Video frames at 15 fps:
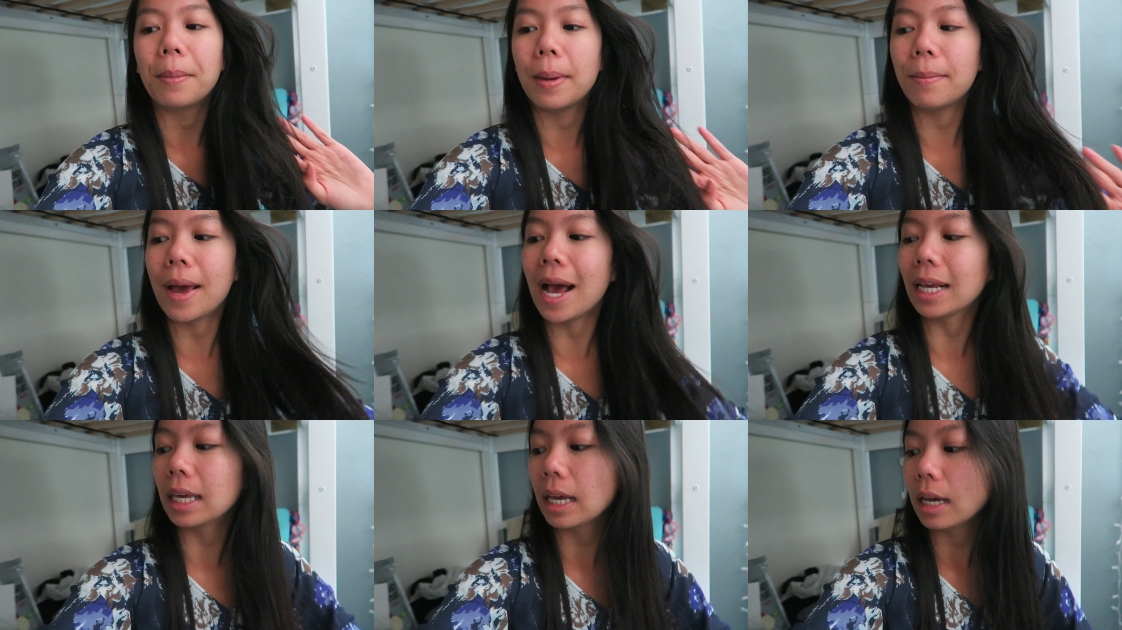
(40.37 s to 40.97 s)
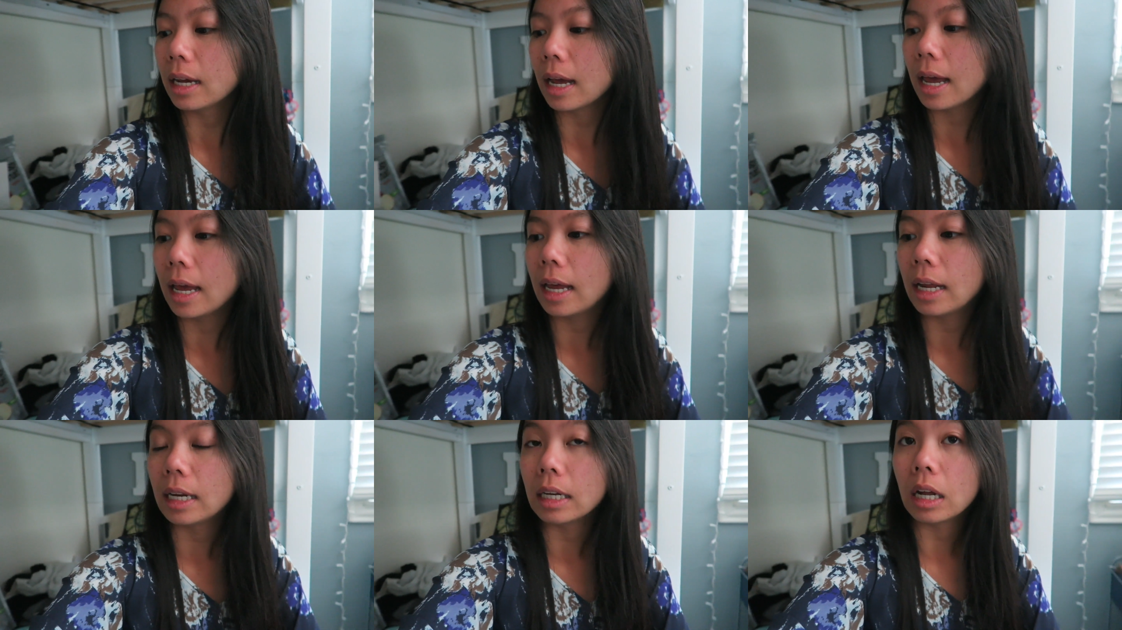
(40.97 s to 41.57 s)
But I'm packing
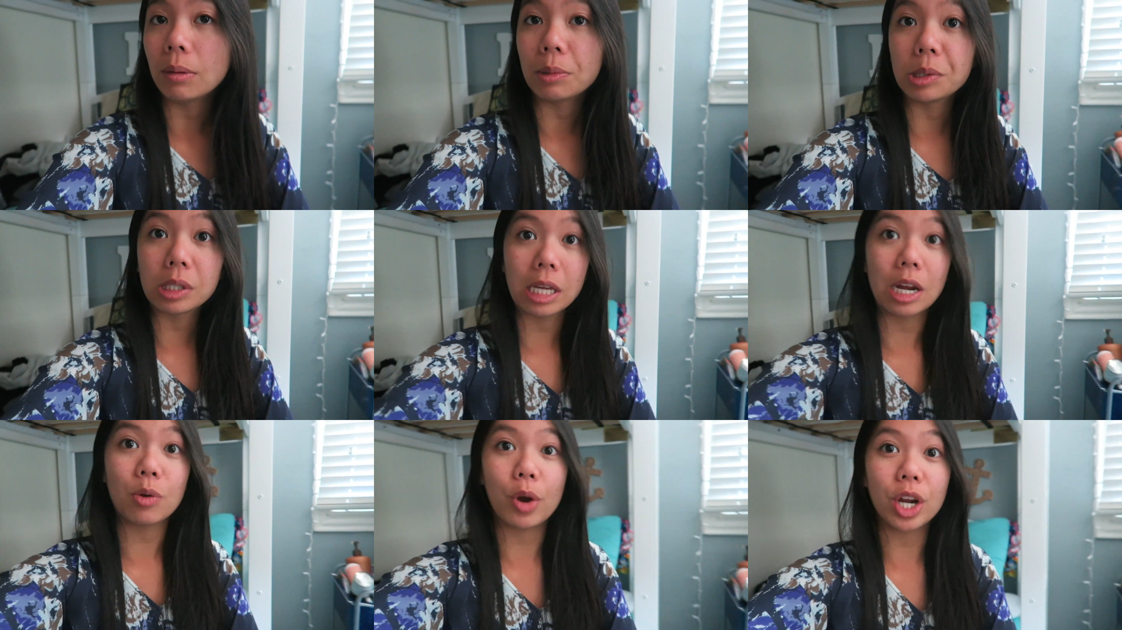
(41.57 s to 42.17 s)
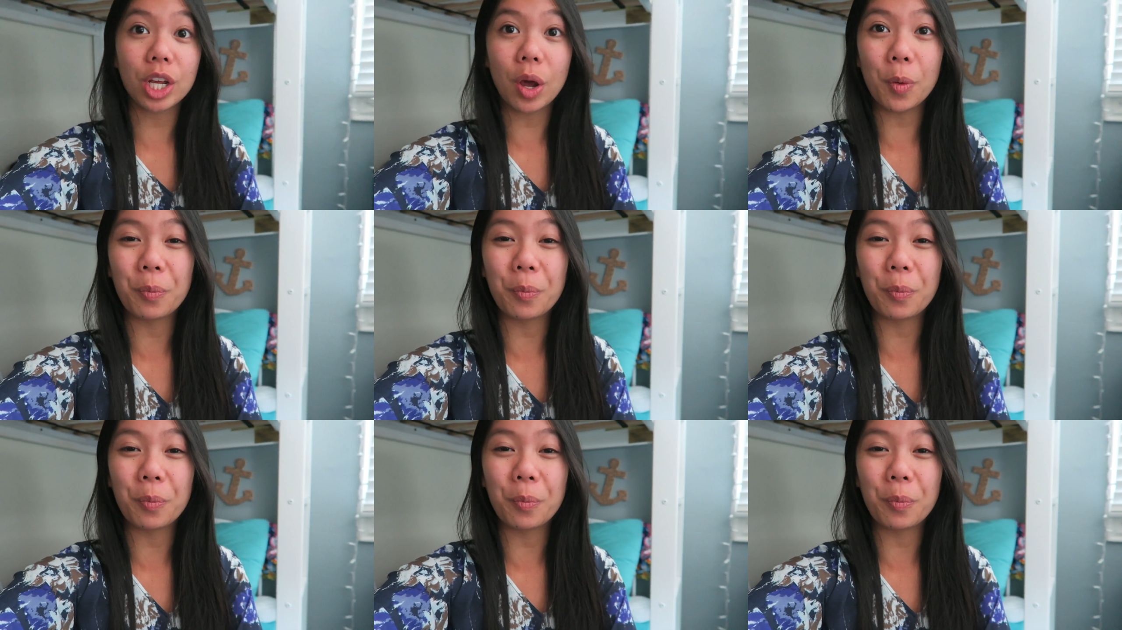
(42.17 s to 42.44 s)
and almost getting ready to